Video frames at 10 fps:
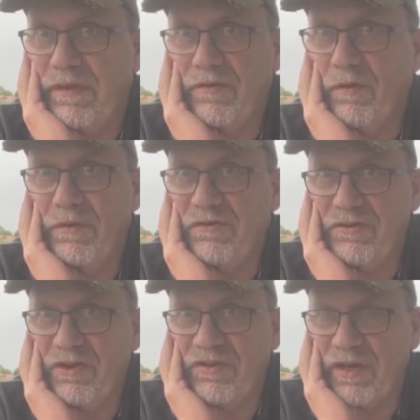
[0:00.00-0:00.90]
He's always
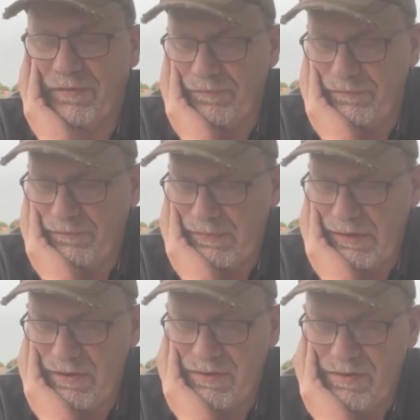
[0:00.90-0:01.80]
cheating.
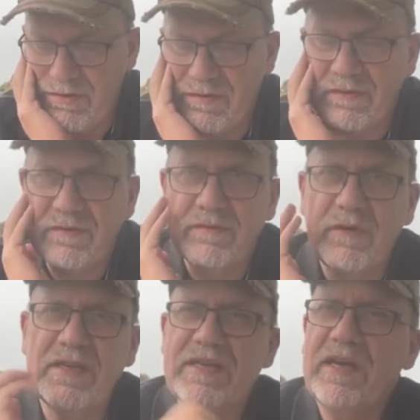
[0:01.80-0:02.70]

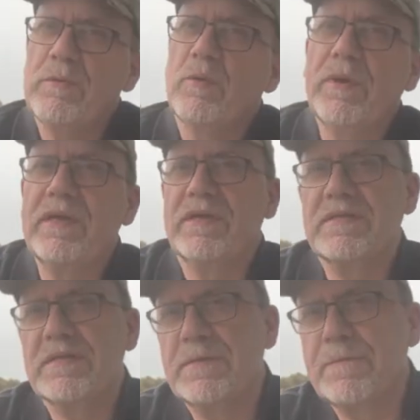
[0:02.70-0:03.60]
What a terrible
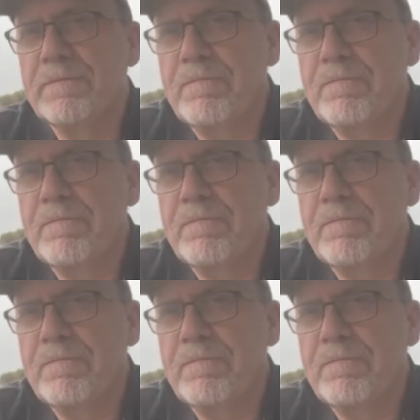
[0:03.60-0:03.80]
witness.